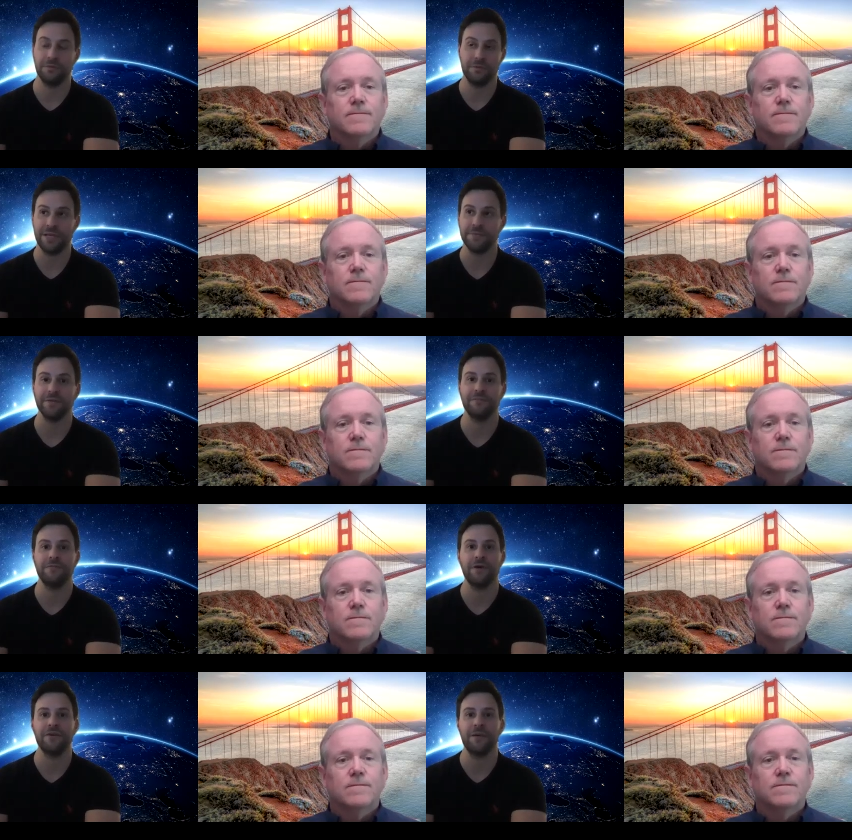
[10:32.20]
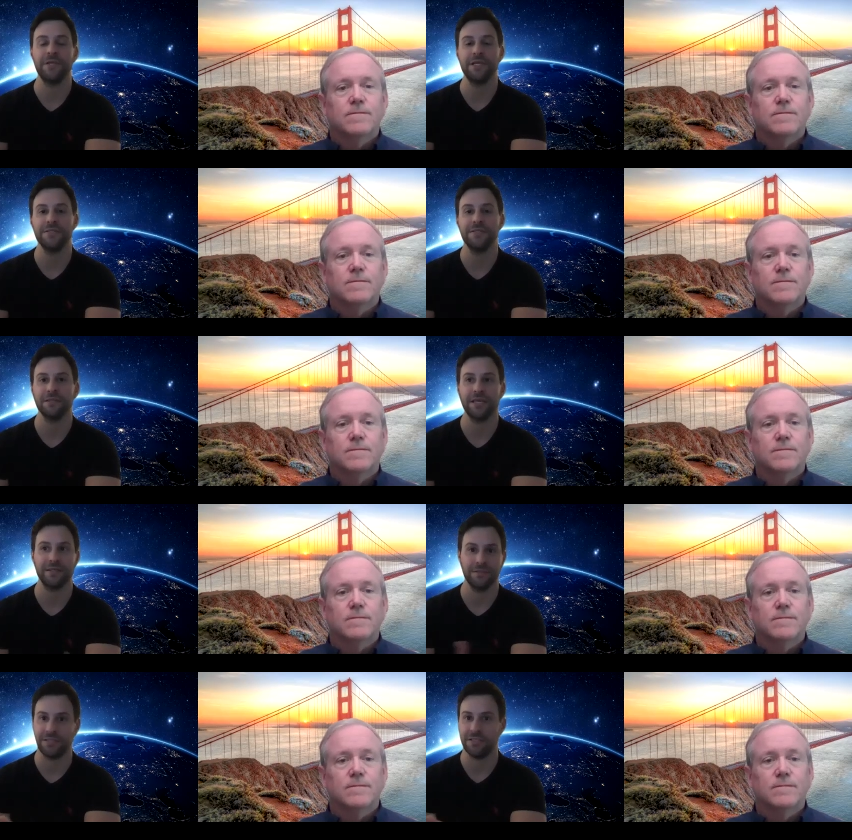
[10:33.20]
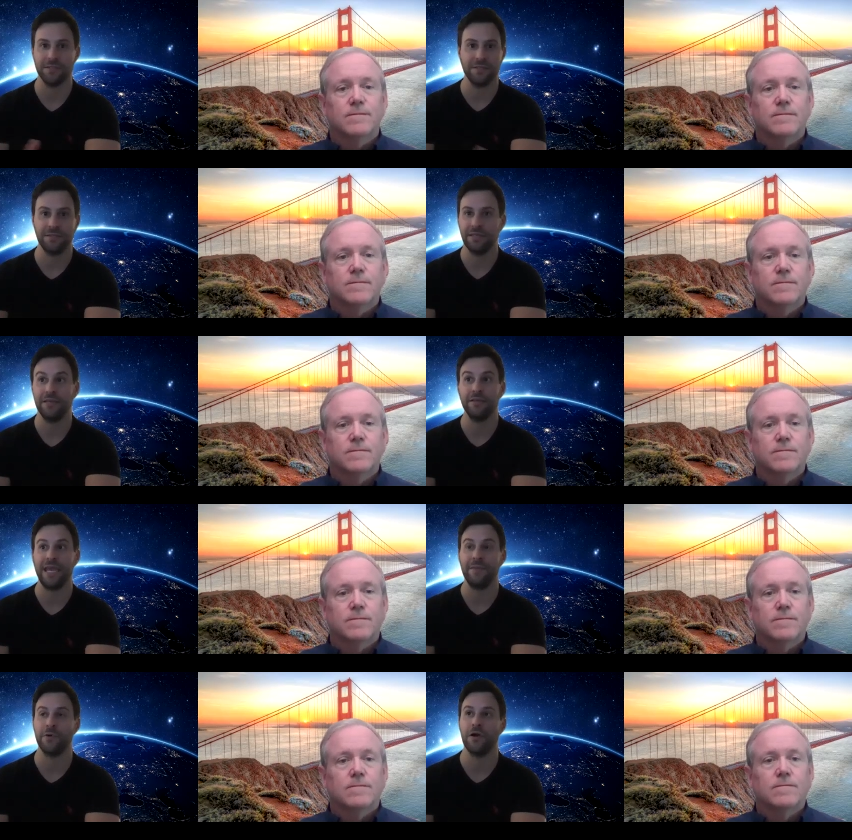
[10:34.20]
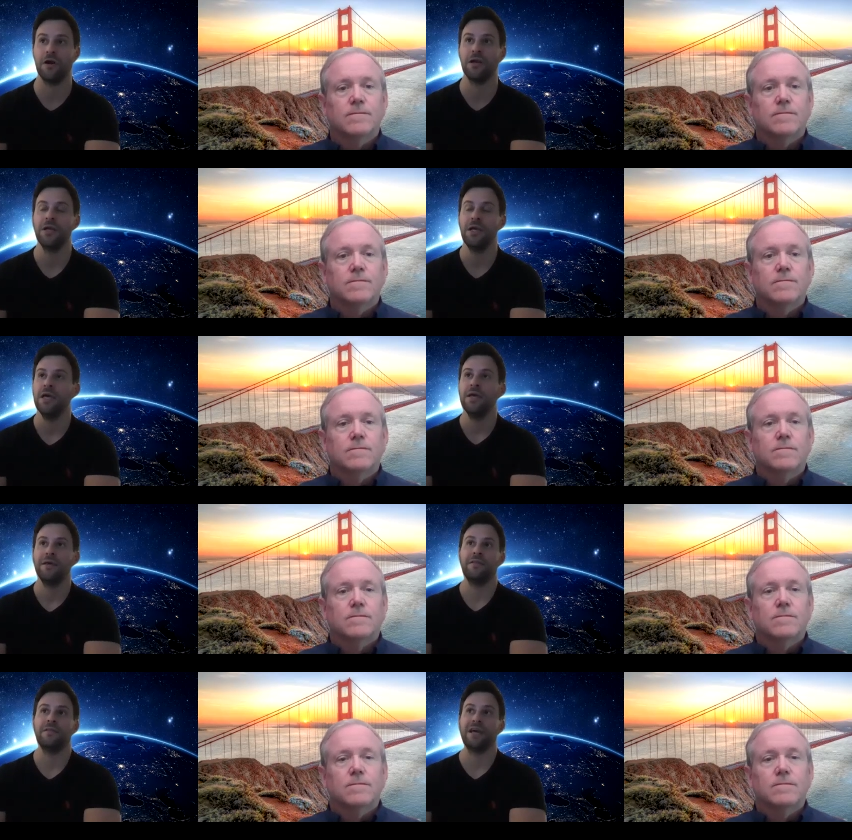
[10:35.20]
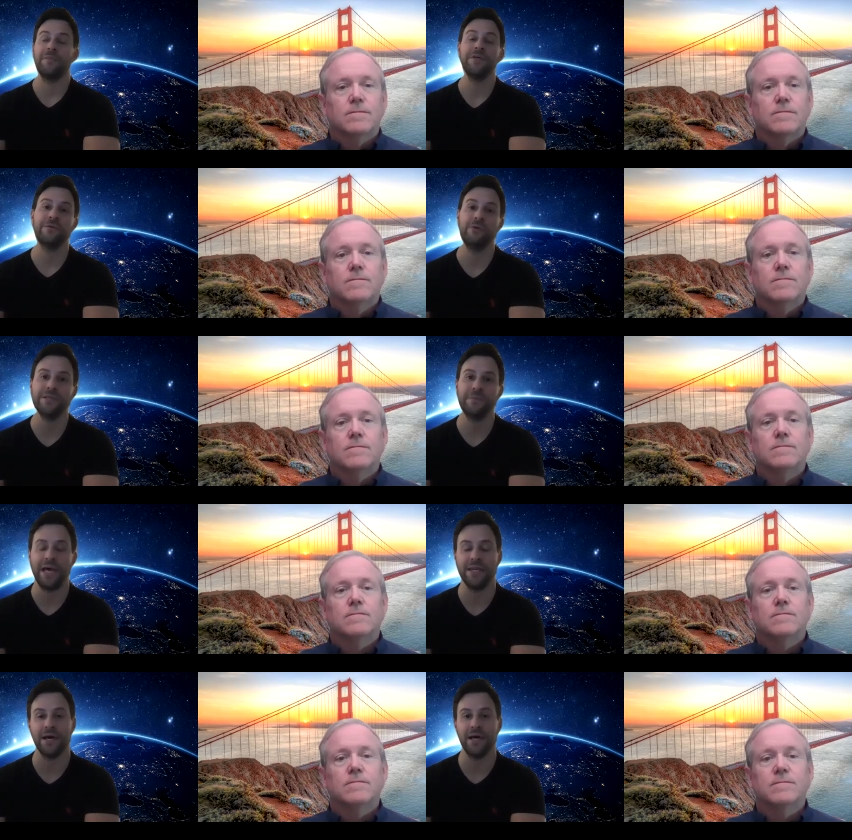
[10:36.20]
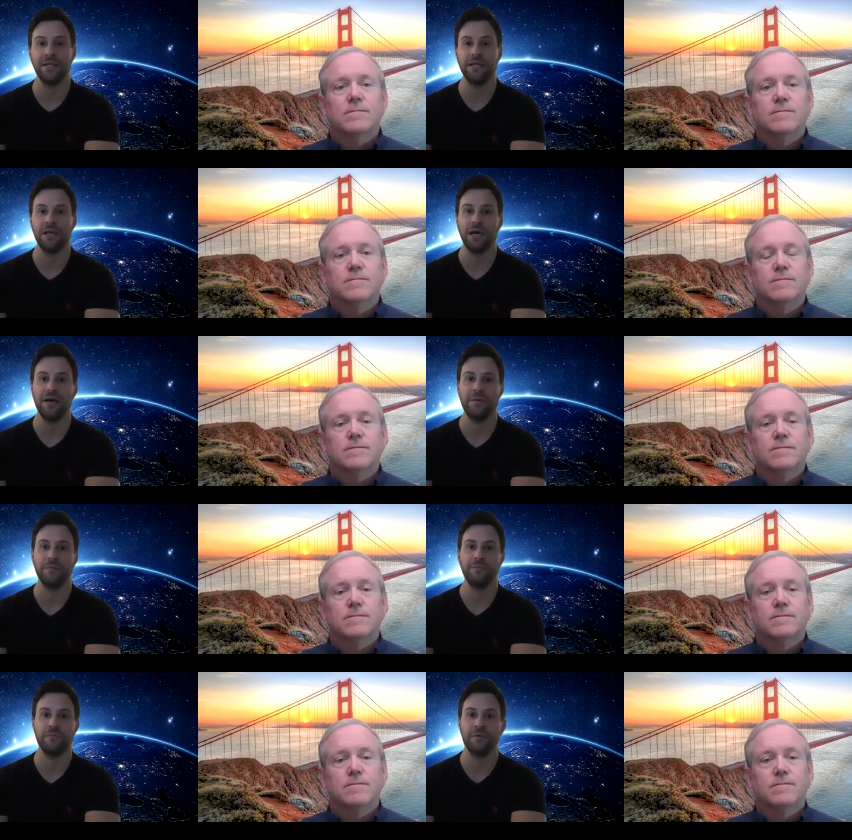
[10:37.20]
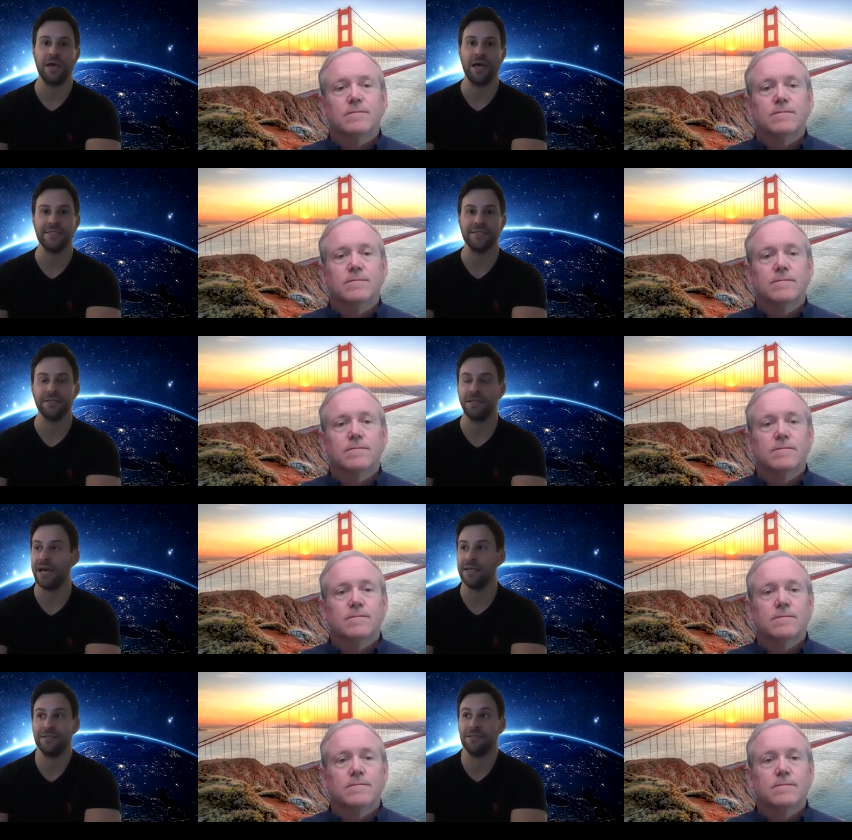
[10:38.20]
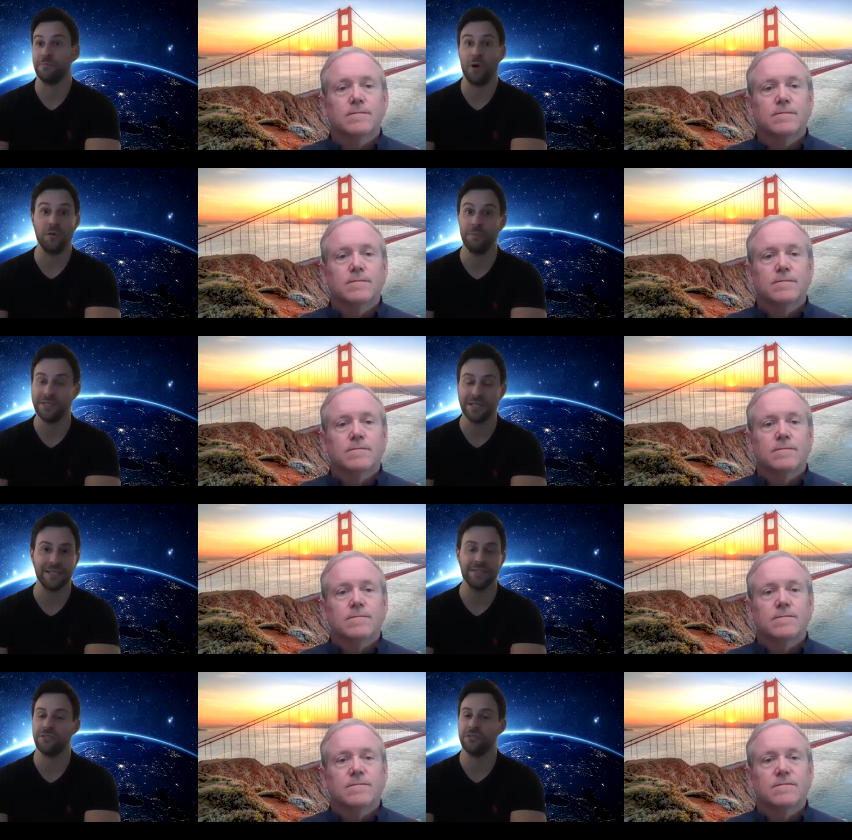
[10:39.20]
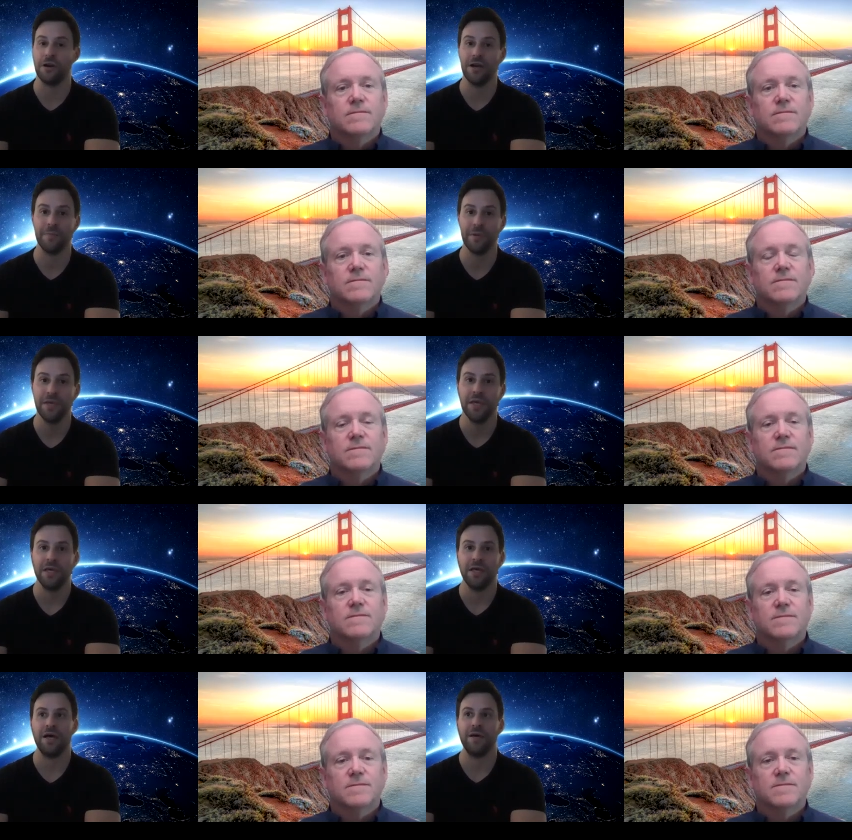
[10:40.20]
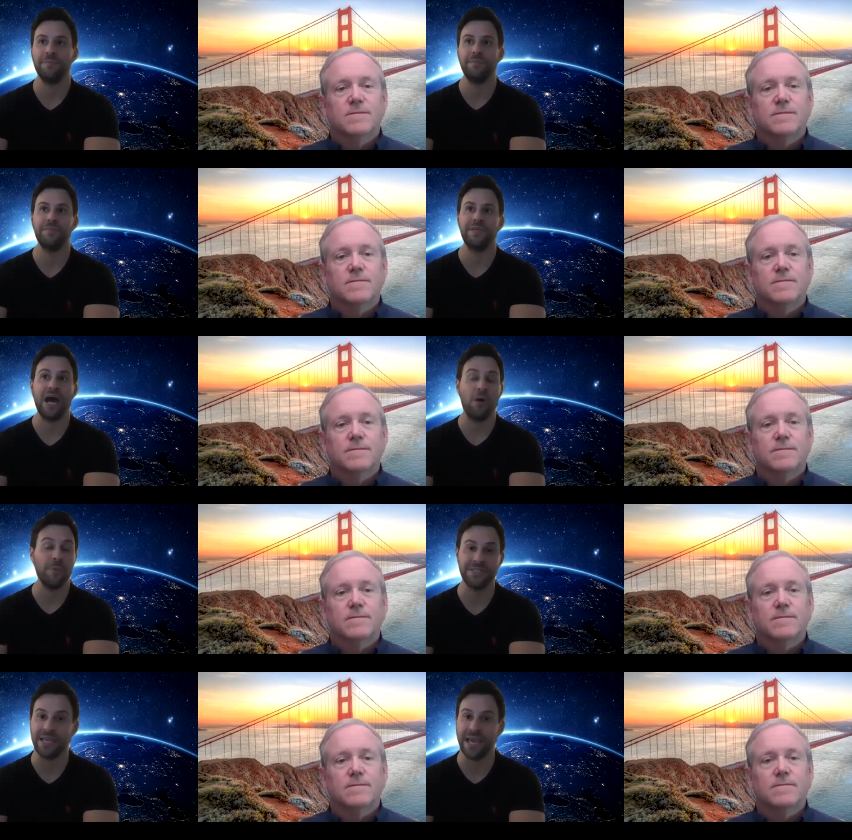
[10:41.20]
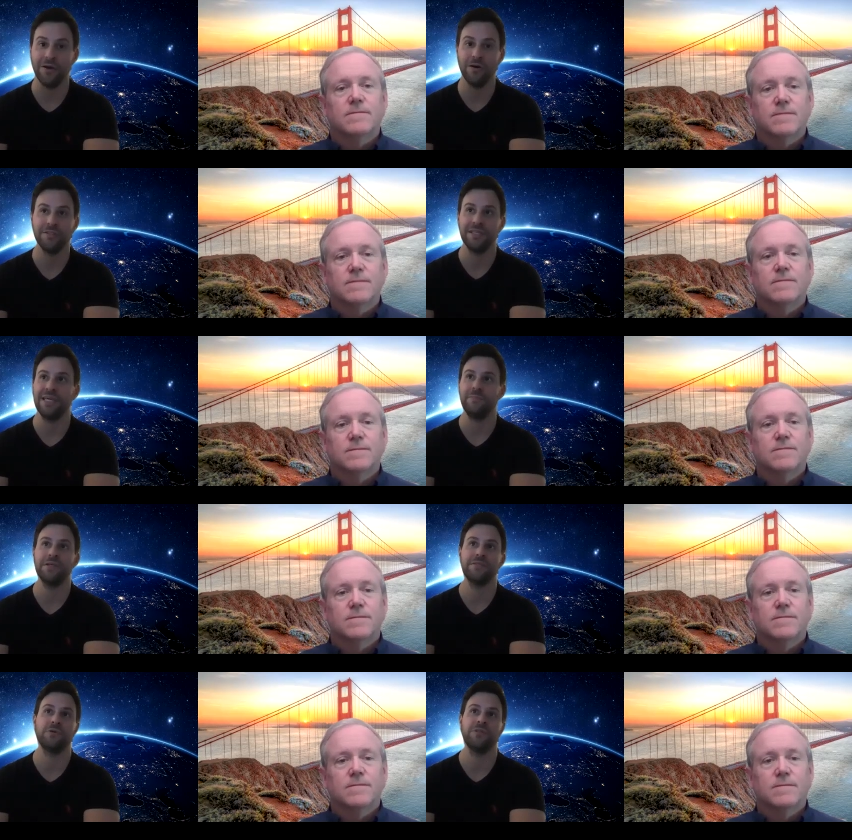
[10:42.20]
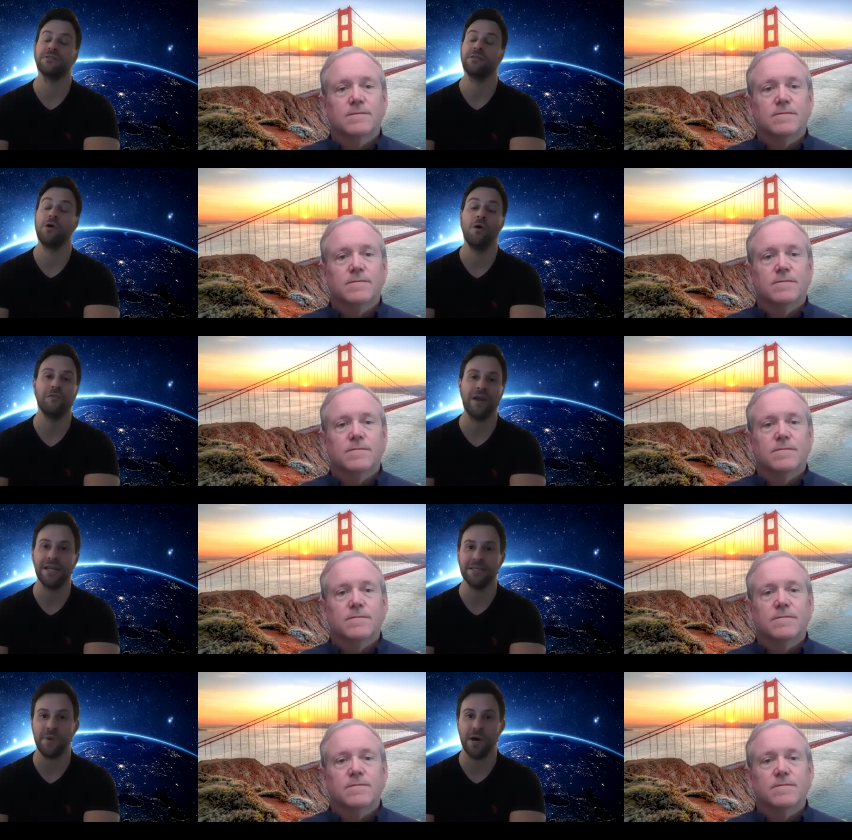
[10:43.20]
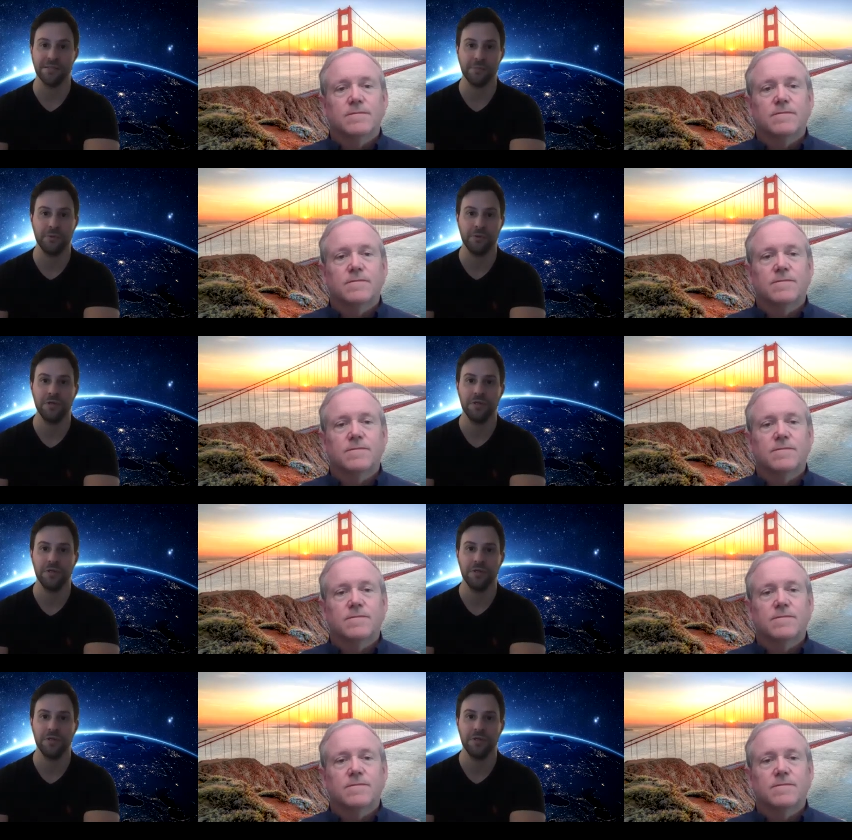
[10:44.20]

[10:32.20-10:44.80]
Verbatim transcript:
Speaker 1: types of uh, companies, like such as Gaper, are the companies that we depend on um, as a as a small business, as a startup, um, to help us scale, to keep us with as low overhead as possible.